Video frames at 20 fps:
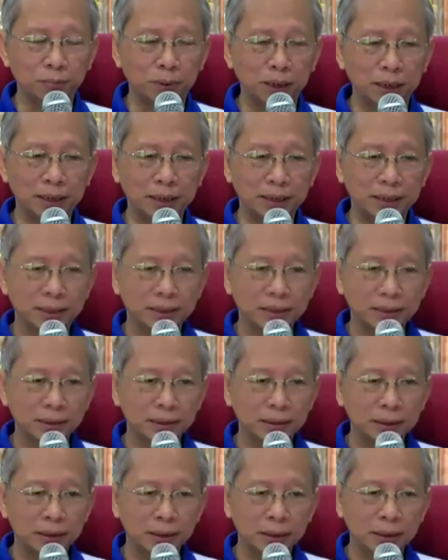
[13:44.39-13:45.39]
place.
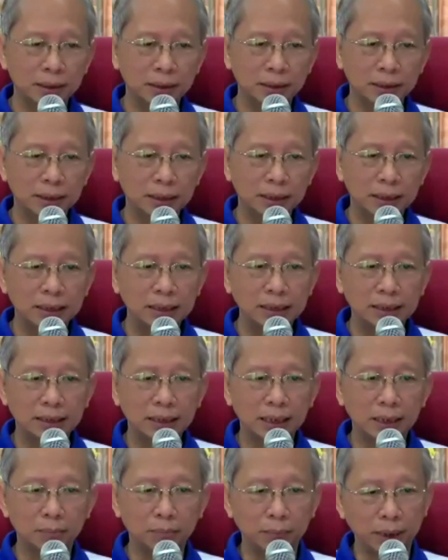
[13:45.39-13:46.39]

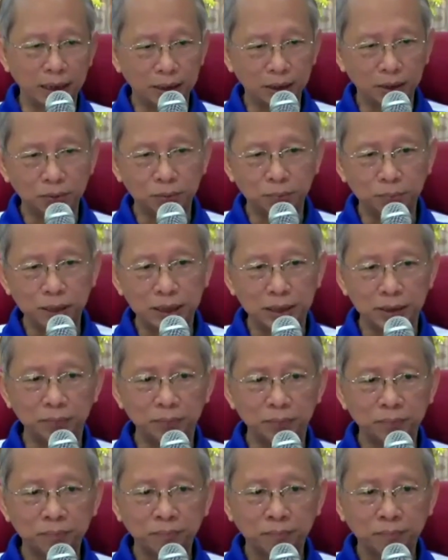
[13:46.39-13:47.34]
It's like meant to be.